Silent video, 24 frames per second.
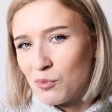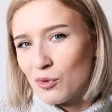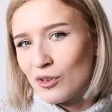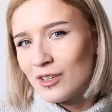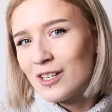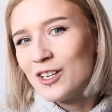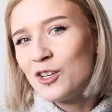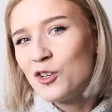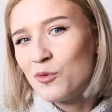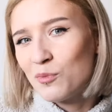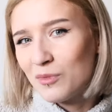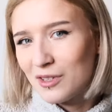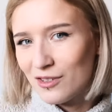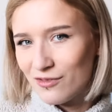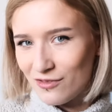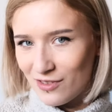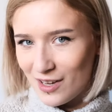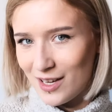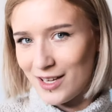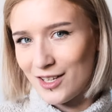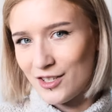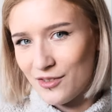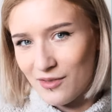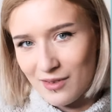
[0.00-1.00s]
more human
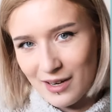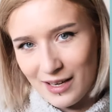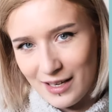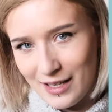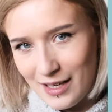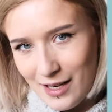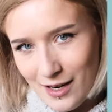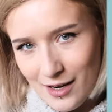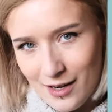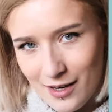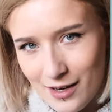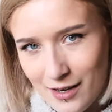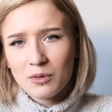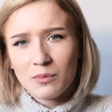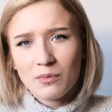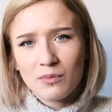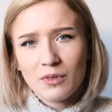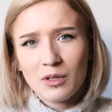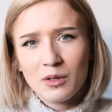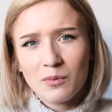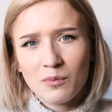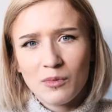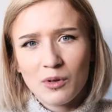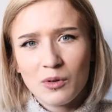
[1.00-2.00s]
face right here.
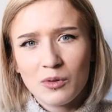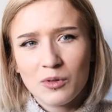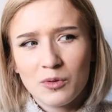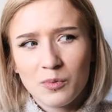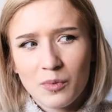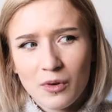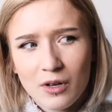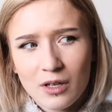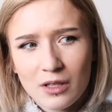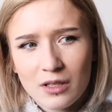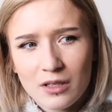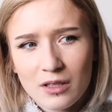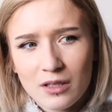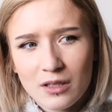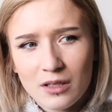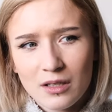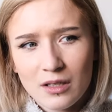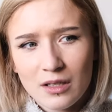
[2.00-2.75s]
In most part,